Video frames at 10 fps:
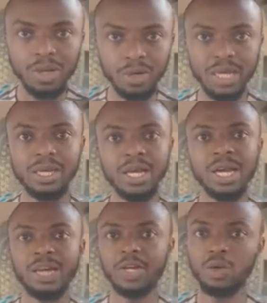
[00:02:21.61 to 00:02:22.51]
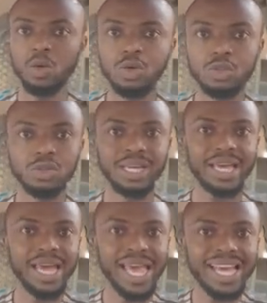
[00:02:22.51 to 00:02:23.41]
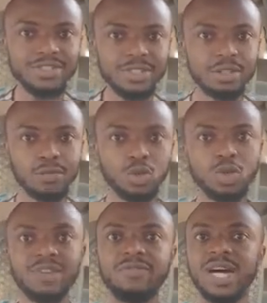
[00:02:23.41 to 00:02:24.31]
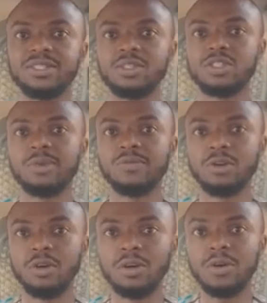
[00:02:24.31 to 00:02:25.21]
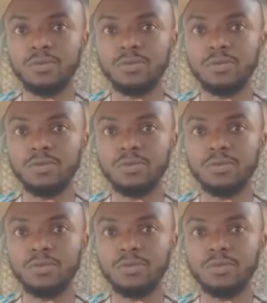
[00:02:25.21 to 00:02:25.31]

Okay, and you can go to the extent of also inviting some of your